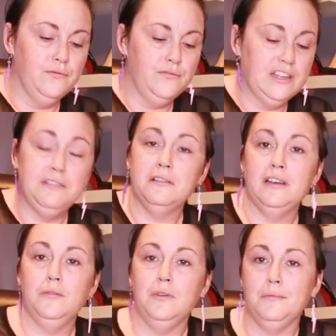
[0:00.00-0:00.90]
figuring
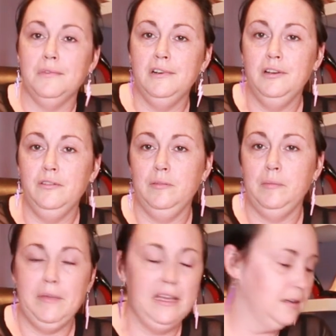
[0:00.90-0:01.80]
out what I'm going to do for my
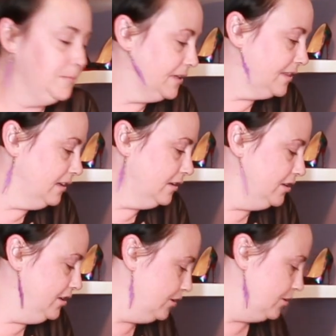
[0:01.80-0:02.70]
makeup. I think I
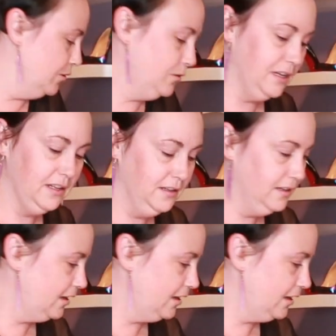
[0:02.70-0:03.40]
know, and